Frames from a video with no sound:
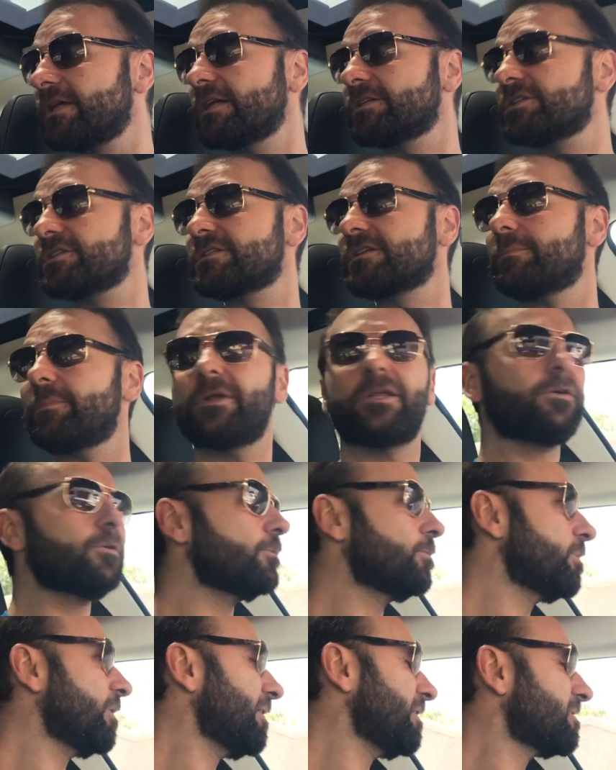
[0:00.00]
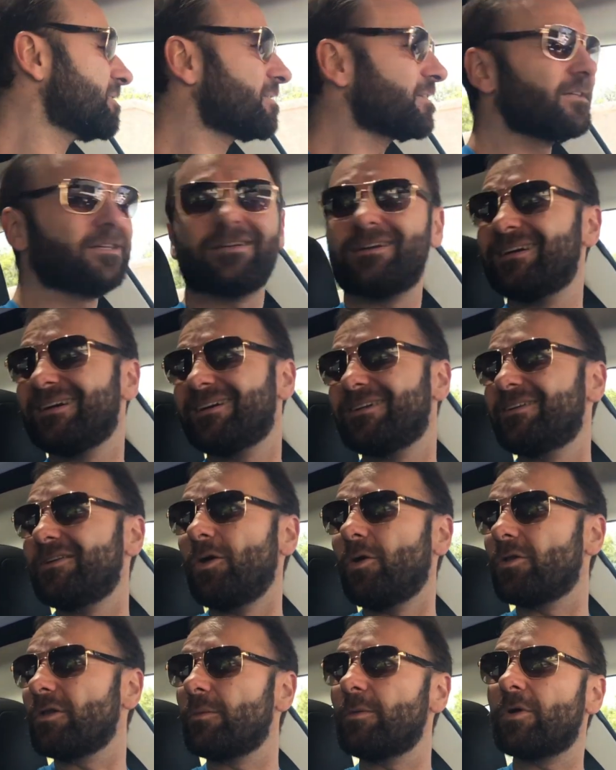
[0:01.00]
not just somebody who plays
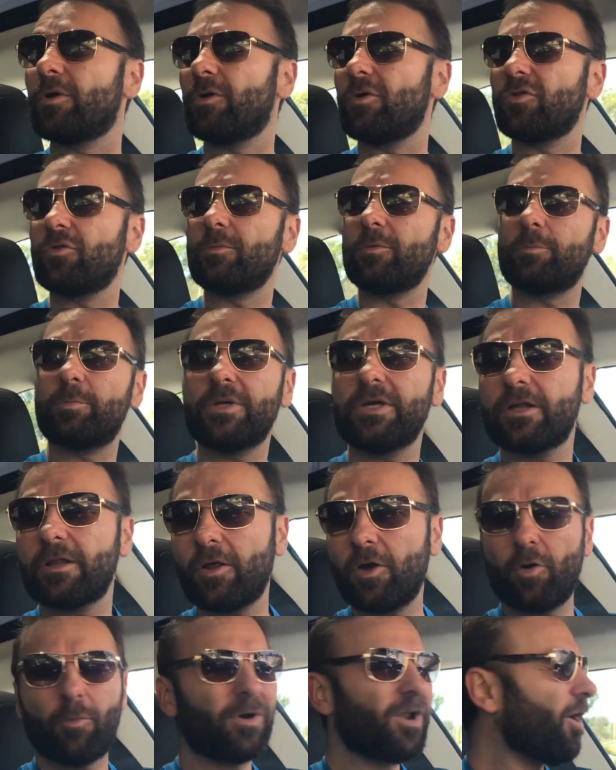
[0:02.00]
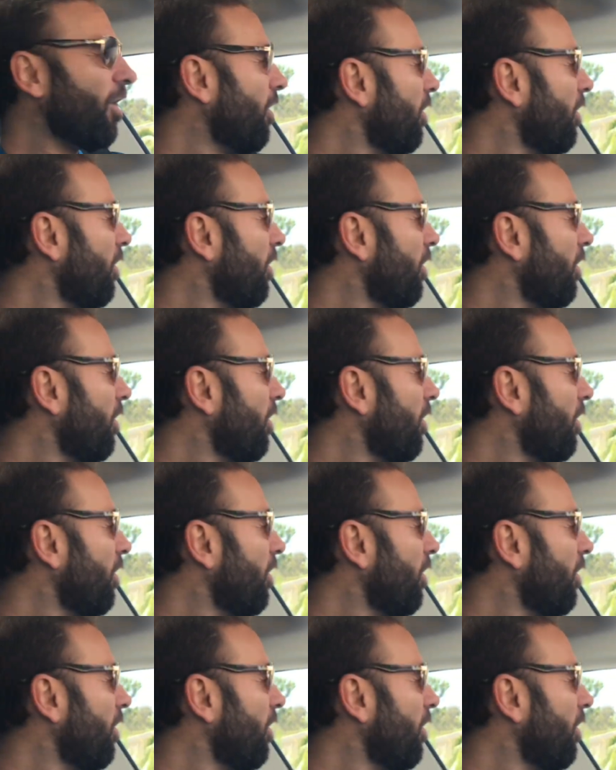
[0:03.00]
No Limit Hold'em and PLO, but